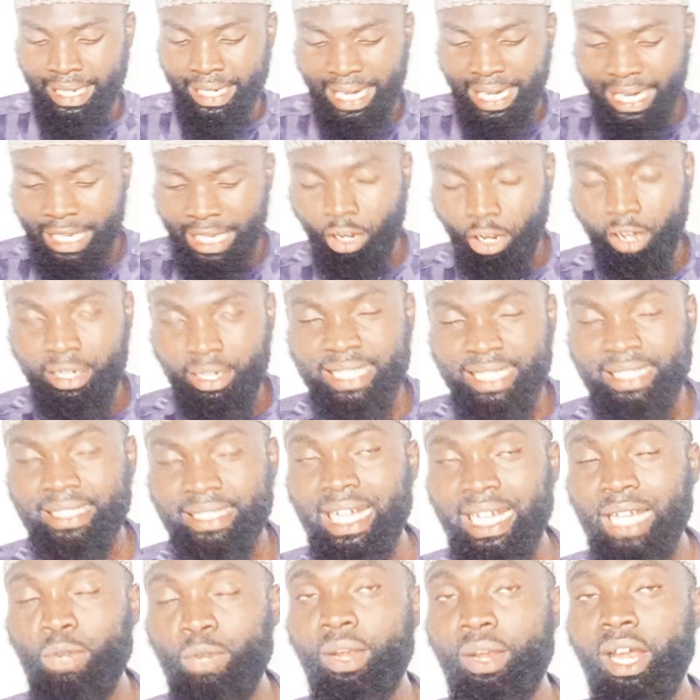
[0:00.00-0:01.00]
On this
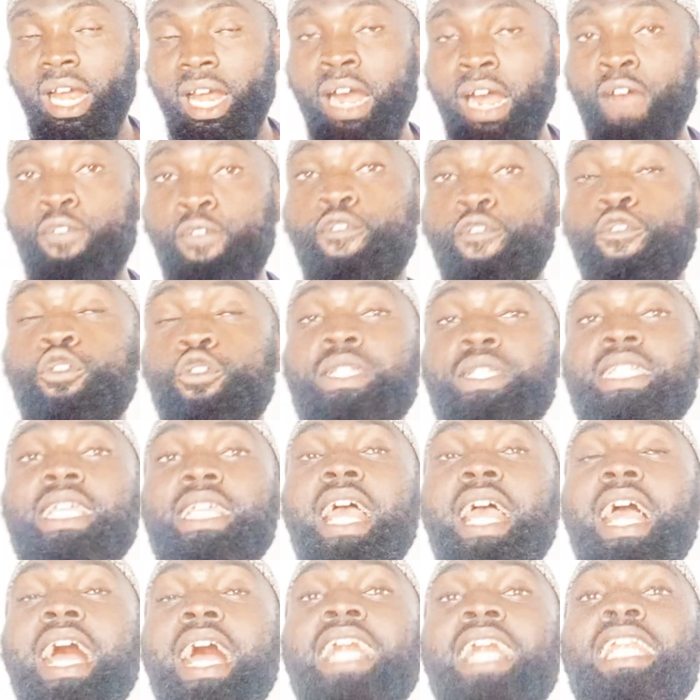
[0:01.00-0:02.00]
side we have
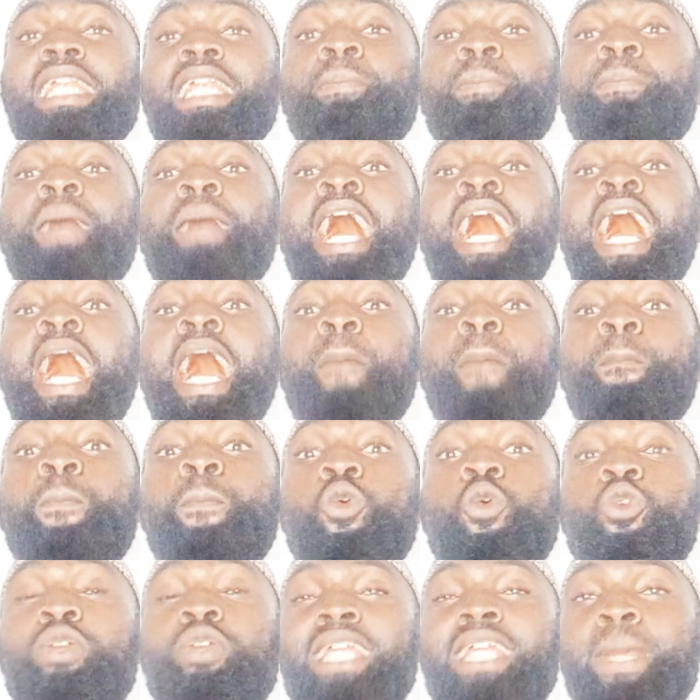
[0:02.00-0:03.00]
Futihal
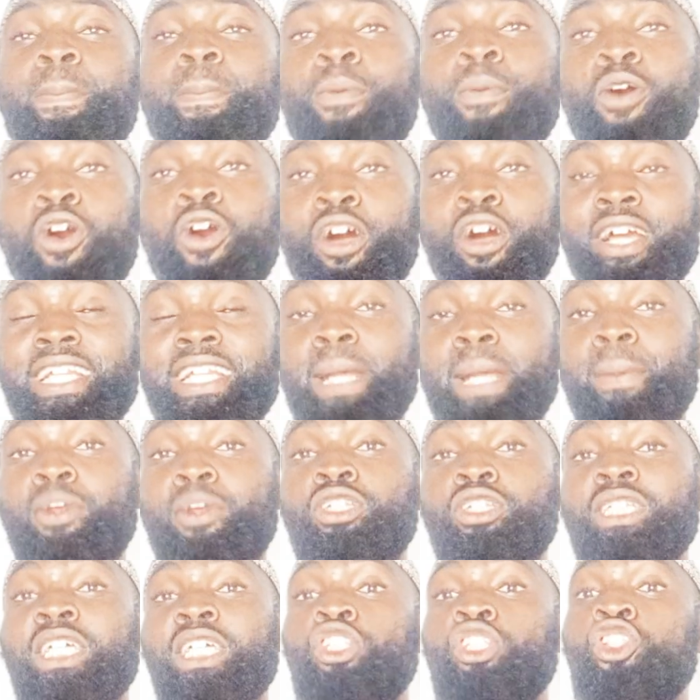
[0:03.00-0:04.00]
babu.
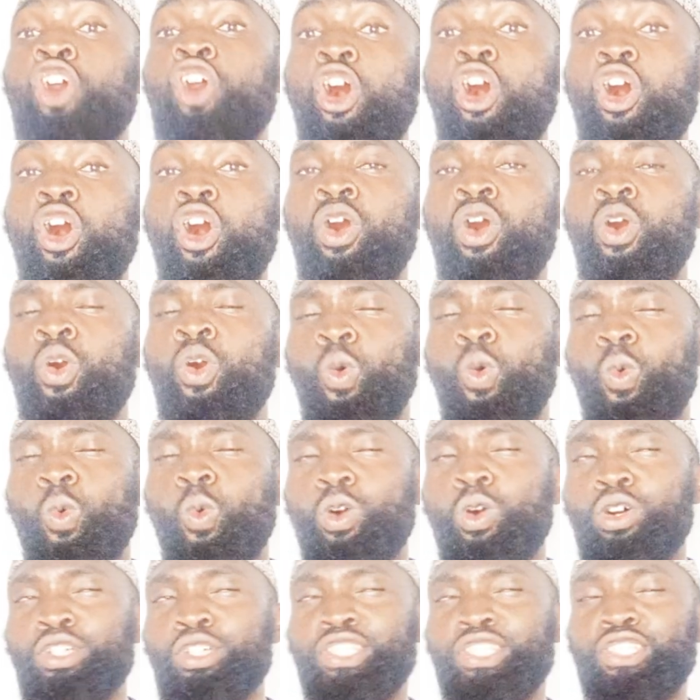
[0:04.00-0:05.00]
The door
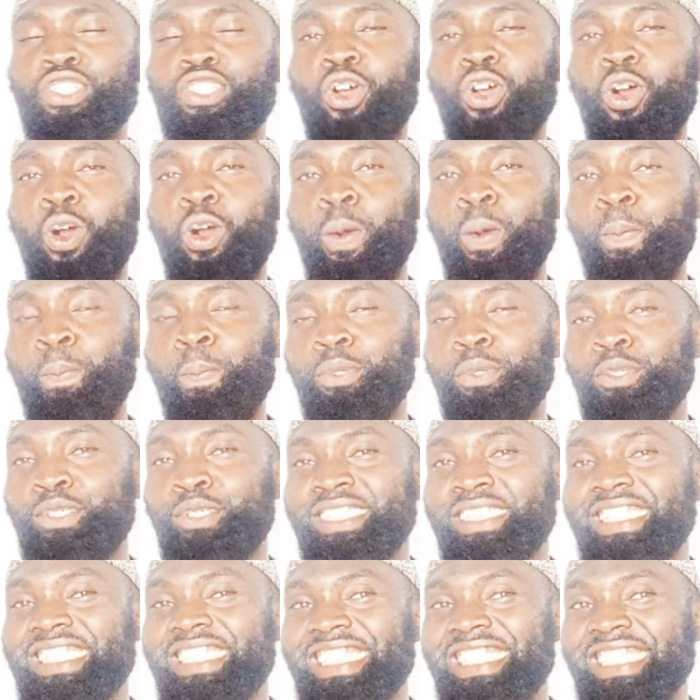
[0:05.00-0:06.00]
was
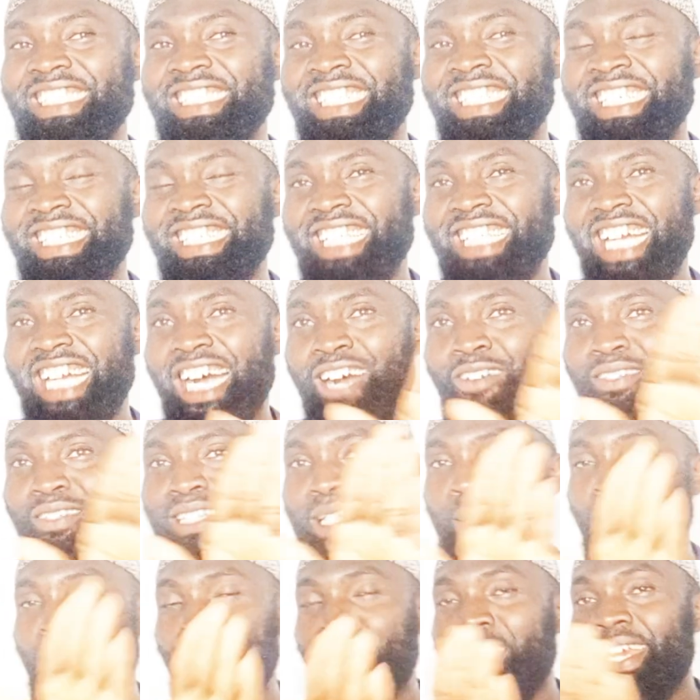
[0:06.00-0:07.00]
opened. Now
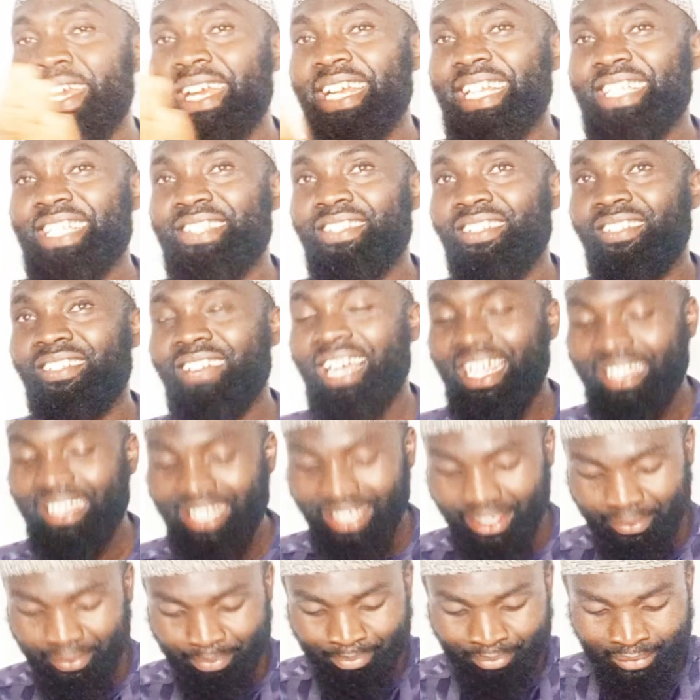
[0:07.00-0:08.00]
the boy is no longer
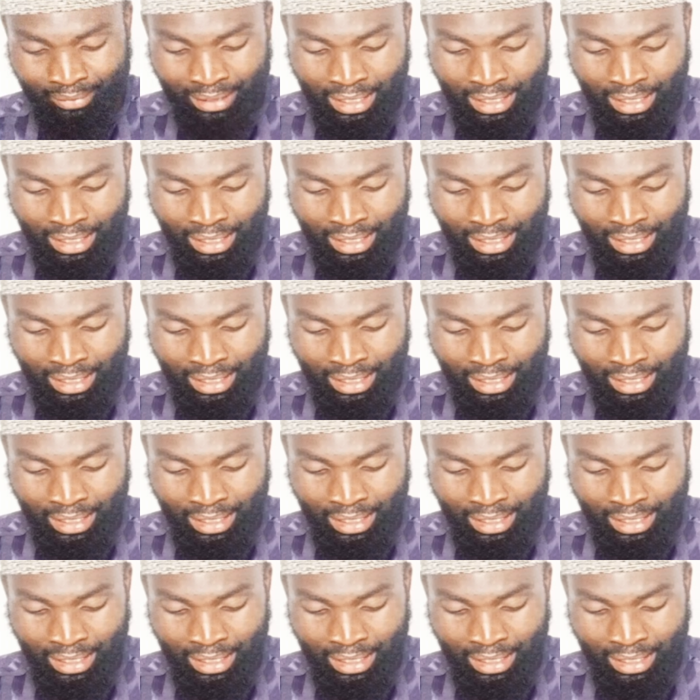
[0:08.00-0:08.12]
there.